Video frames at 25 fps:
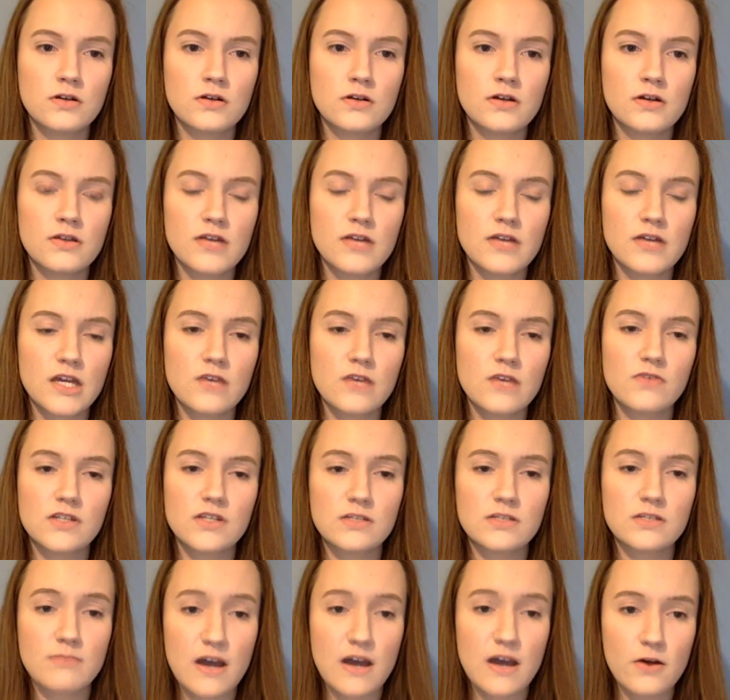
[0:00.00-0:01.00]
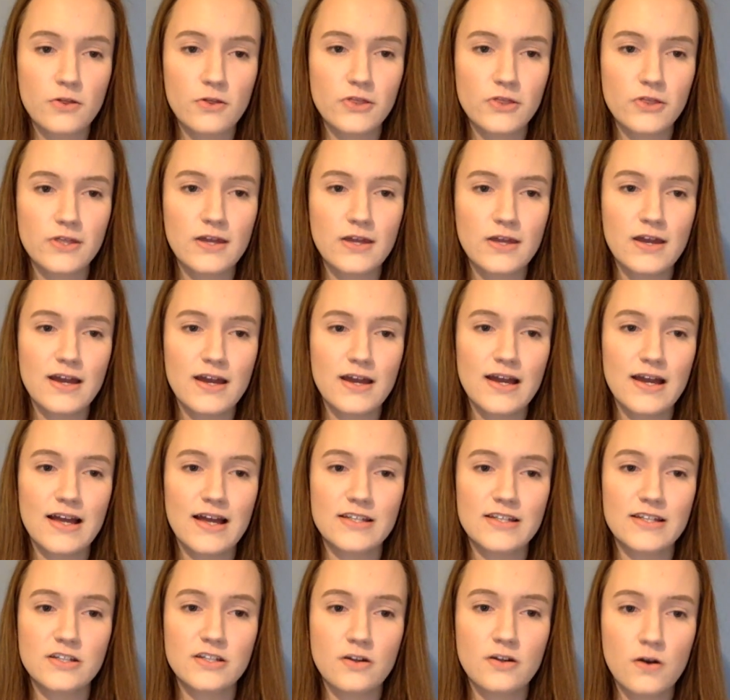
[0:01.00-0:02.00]
Think of its mouth as
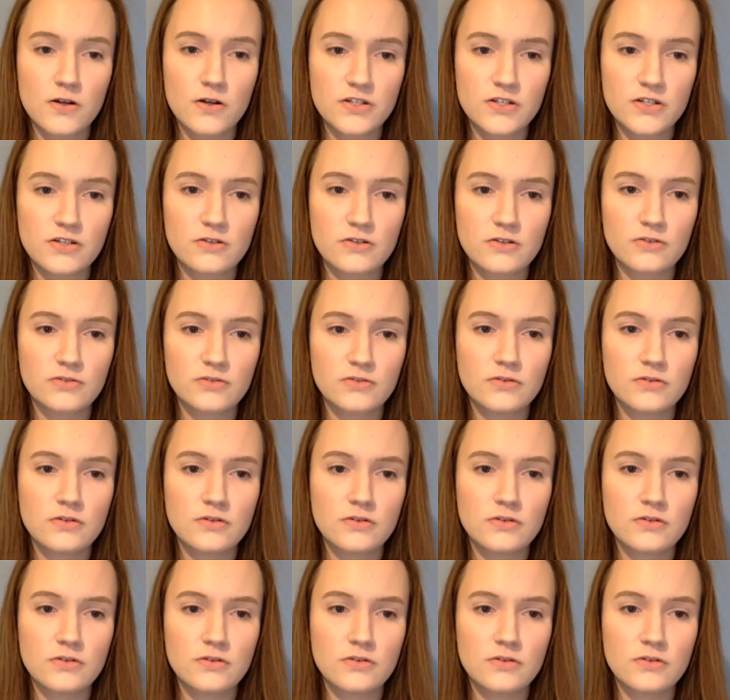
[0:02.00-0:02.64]
an arsenal.